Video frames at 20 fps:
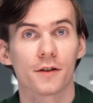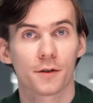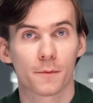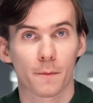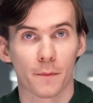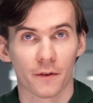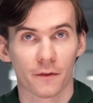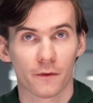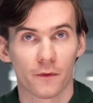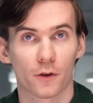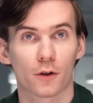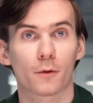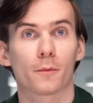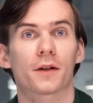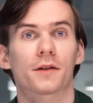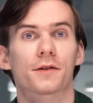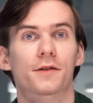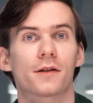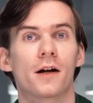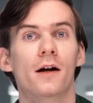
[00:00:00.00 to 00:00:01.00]
is
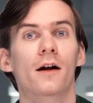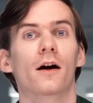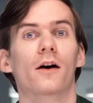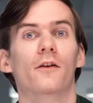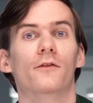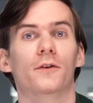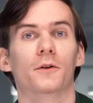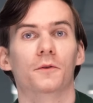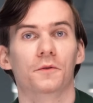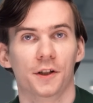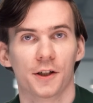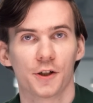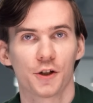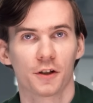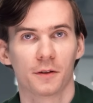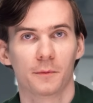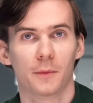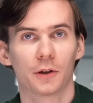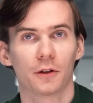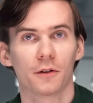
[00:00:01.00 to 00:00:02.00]
performance.
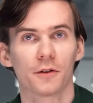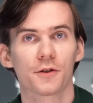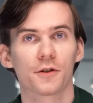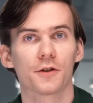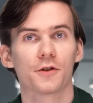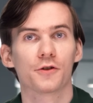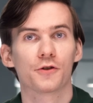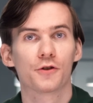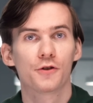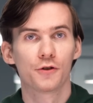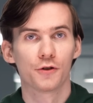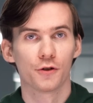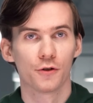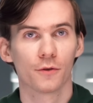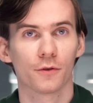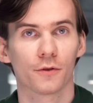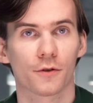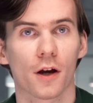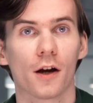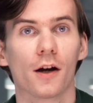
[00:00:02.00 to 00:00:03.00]
Foundation Models is
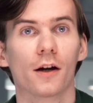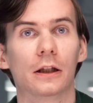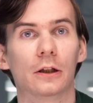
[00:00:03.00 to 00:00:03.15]
tuned